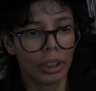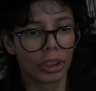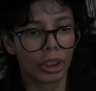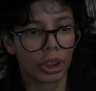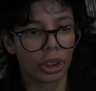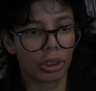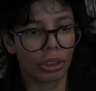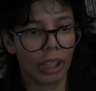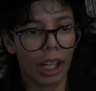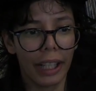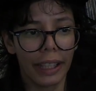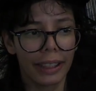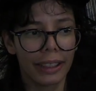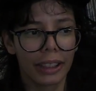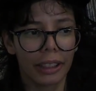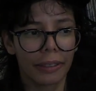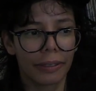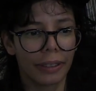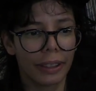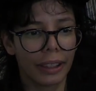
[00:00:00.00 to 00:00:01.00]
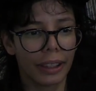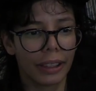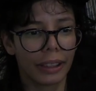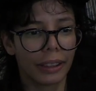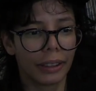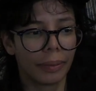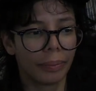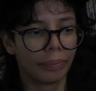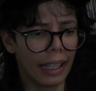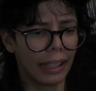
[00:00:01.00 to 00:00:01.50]
trying to fit
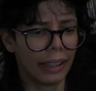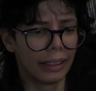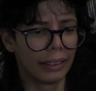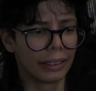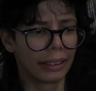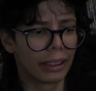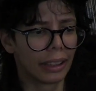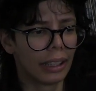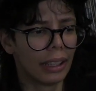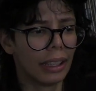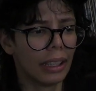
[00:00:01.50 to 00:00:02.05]
in, and